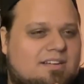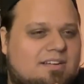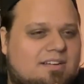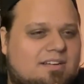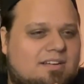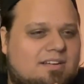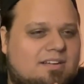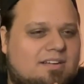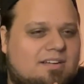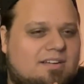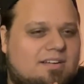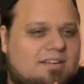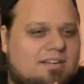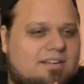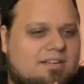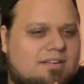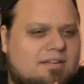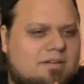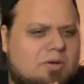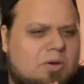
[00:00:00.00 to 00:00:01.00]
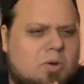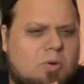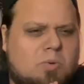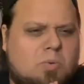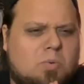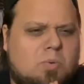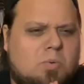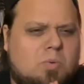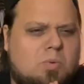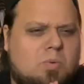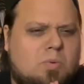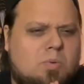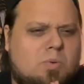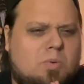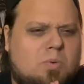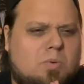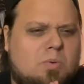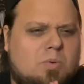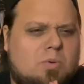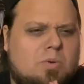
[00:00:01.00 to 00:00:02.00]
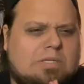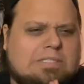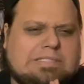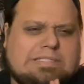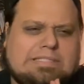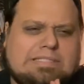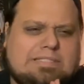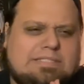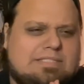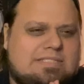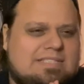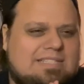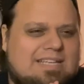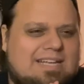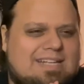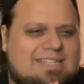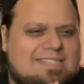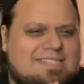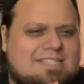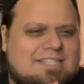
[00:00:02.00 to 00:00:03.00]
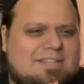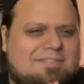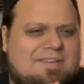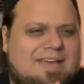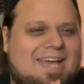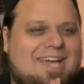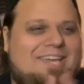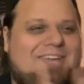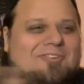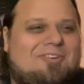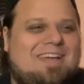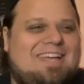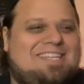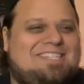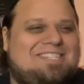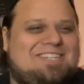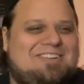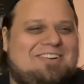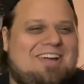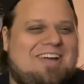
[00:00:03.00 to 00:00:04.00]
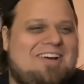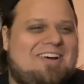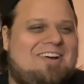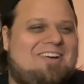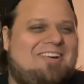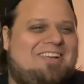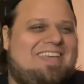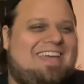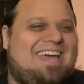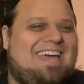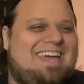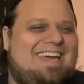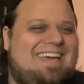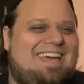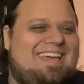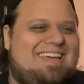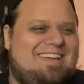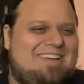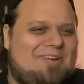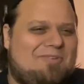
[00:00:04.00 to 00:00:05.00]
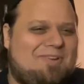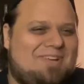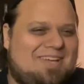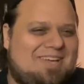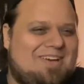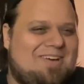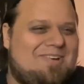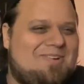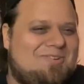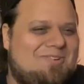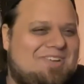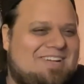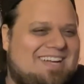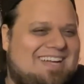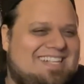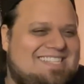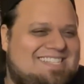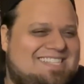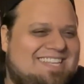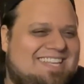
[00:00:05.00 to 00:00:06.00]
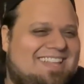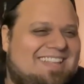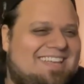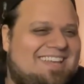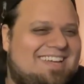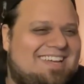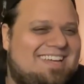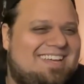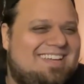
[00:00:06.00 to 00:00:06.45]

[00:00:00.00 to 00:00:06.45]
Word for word: Stop chasing monsters. Oh, Godzilla evacuation route. Okay, here we go. Godzilla.